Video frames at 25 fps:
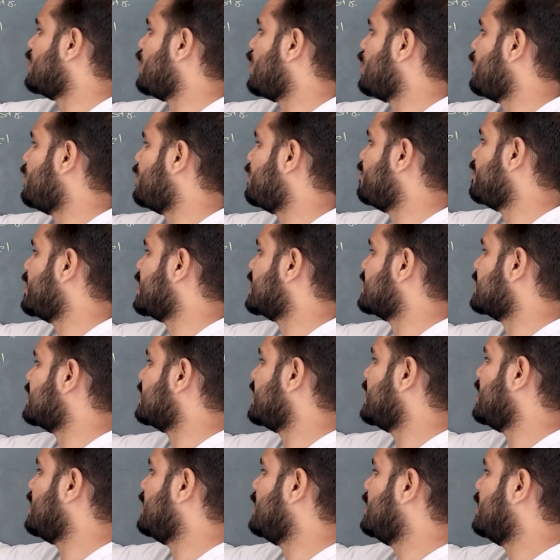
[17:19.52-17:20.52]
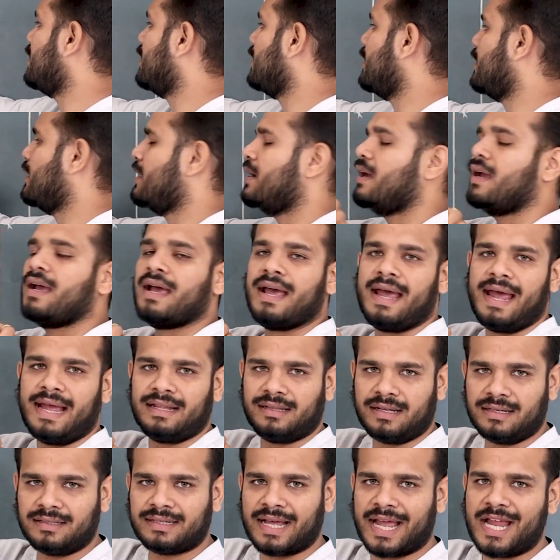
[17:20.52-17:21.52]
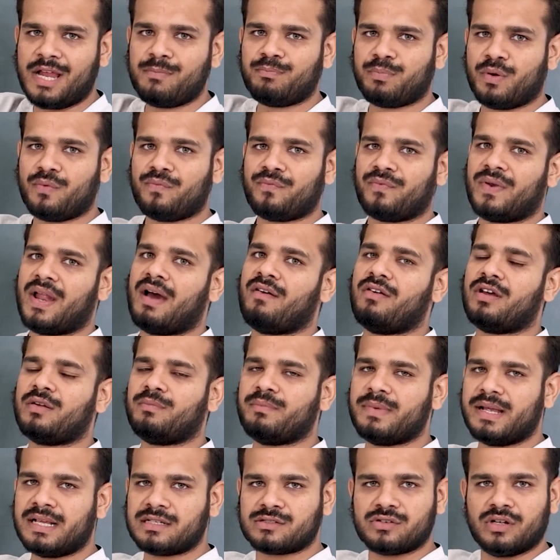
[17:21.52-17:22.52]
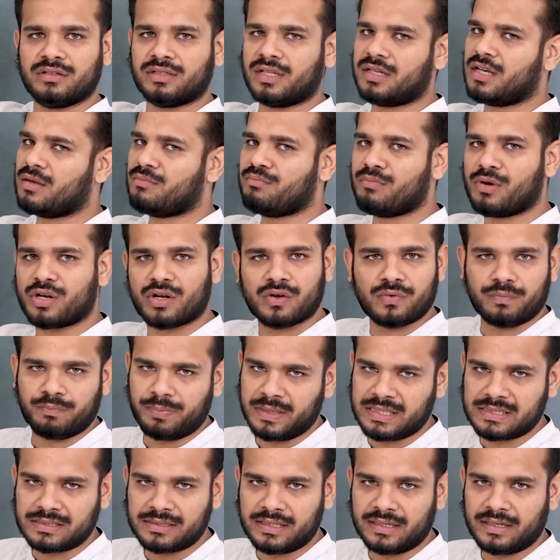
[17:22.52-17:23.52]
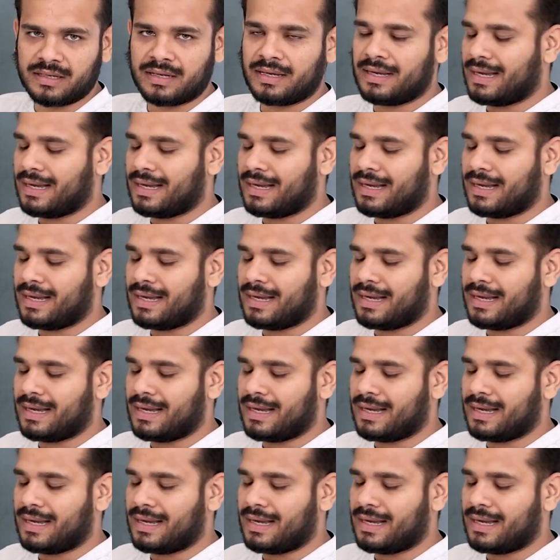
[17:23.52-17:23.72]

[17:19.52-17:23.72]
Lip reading: of pistil and the type of flower based on the number of pistil.